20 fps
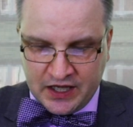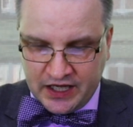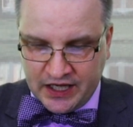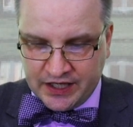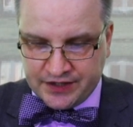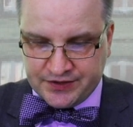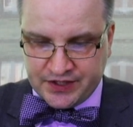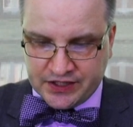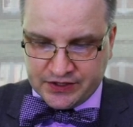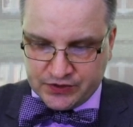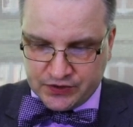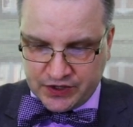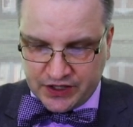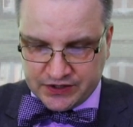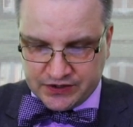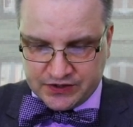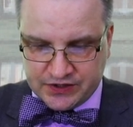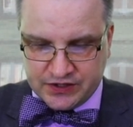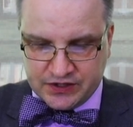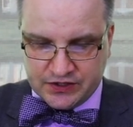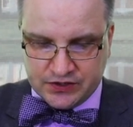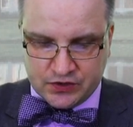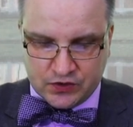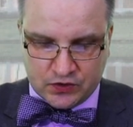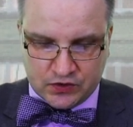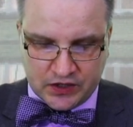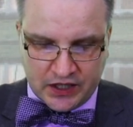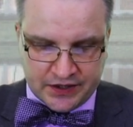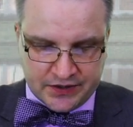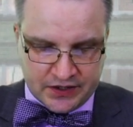And as you can see in
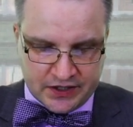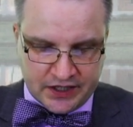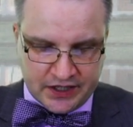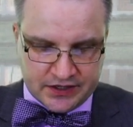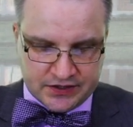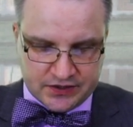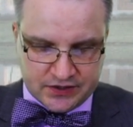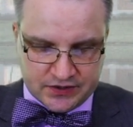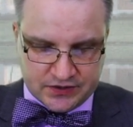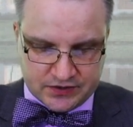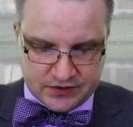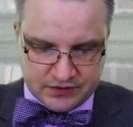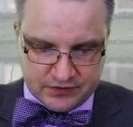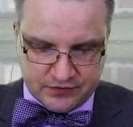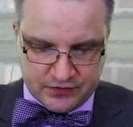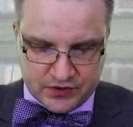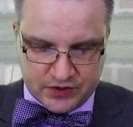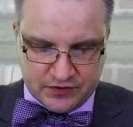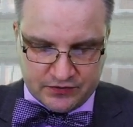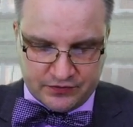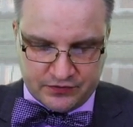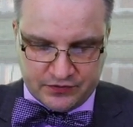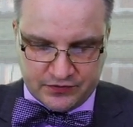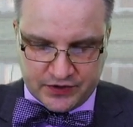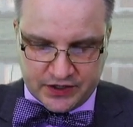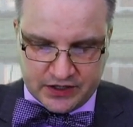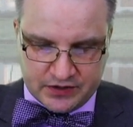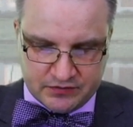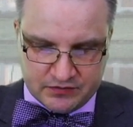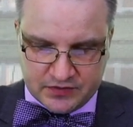all other cases, for the
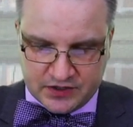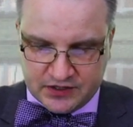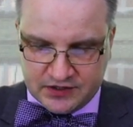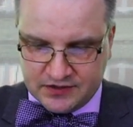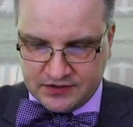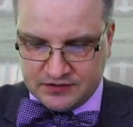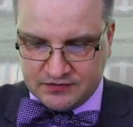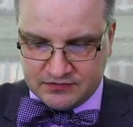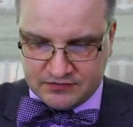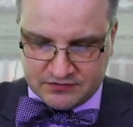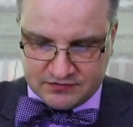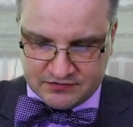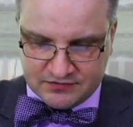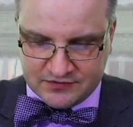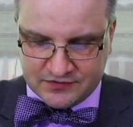frame,